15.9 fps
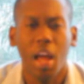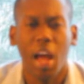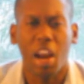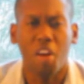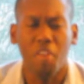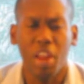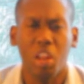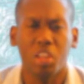
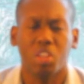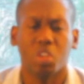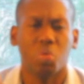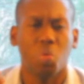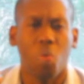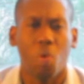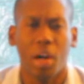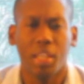And I really
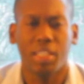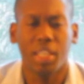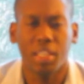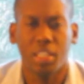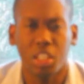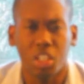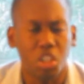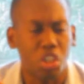just
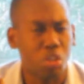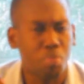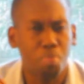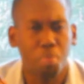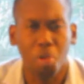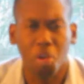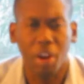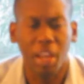wanted to
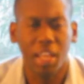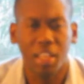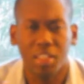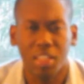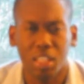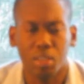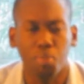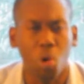just pray
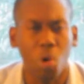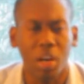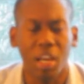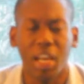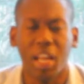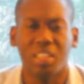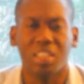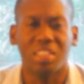this
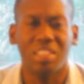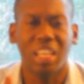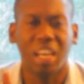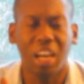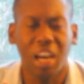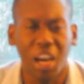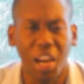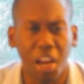morning and just
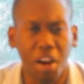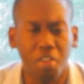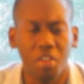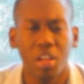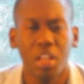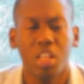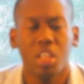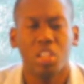
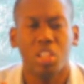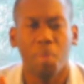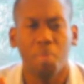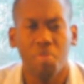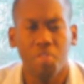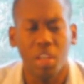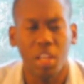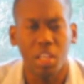declare
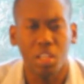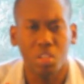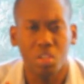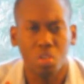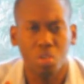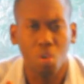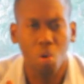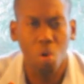some
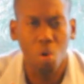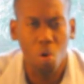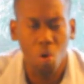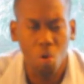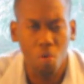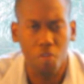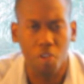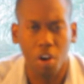things
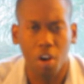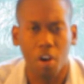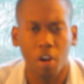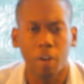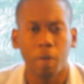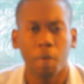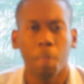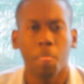
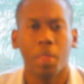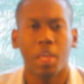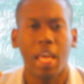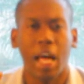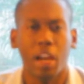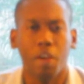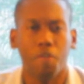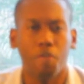over
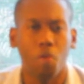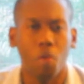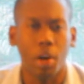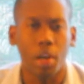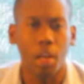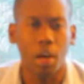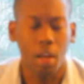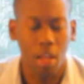
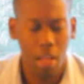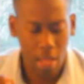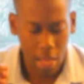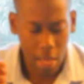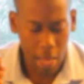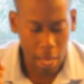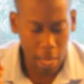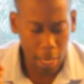California.
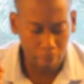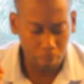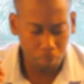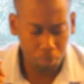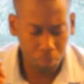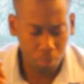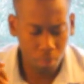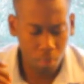
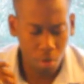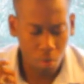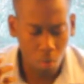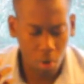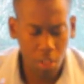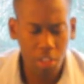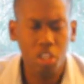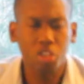
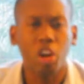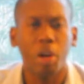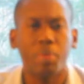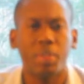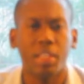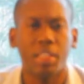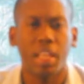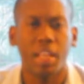One of the
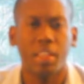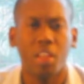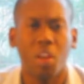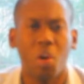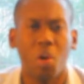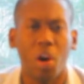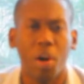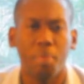scriptures that
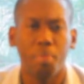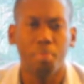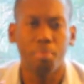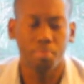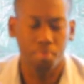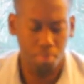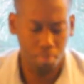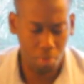the Lord
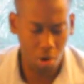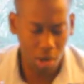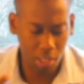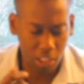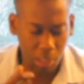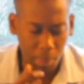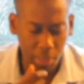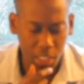
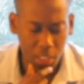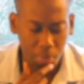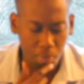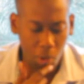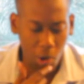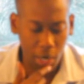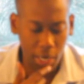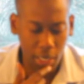brought to me this
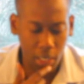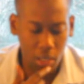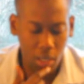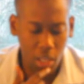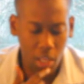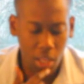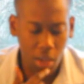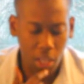morning
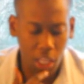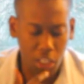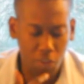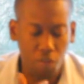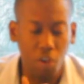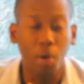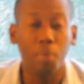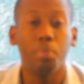is
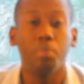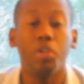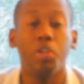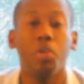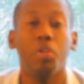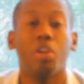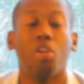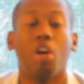from
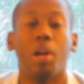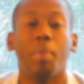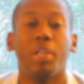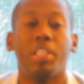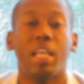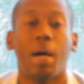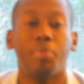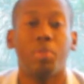
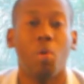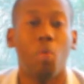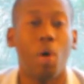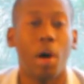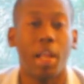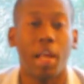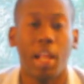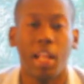Deuteronomy chapter
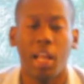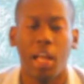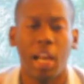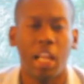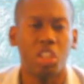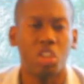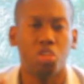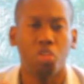1, and
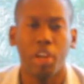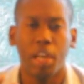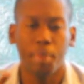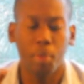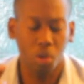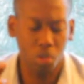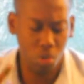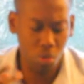I just read
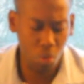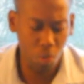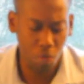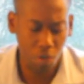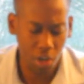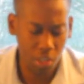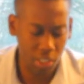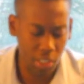about two
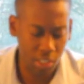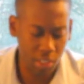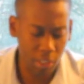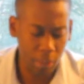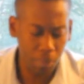verses.